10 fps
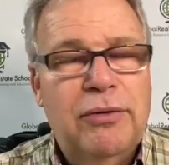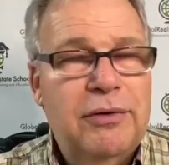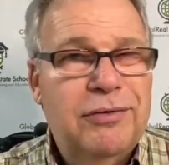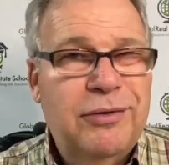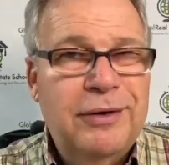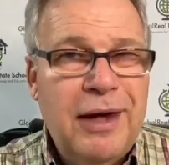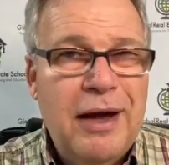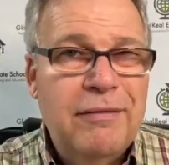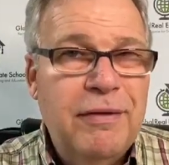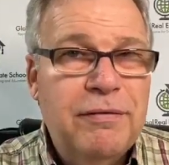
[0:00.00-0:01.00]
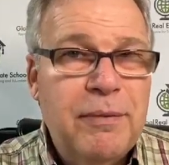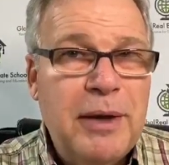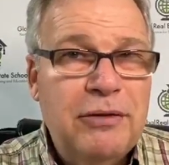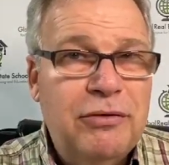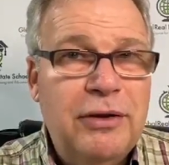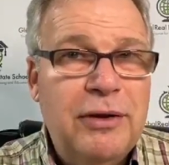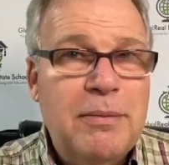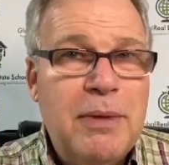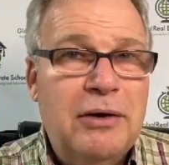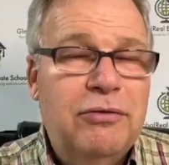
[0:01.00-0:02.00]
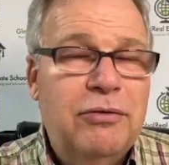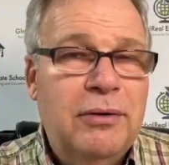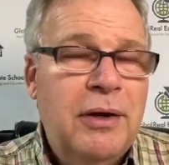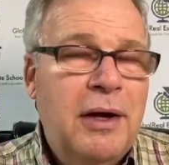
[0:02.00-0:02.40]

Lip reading: There's a lot of information in the module,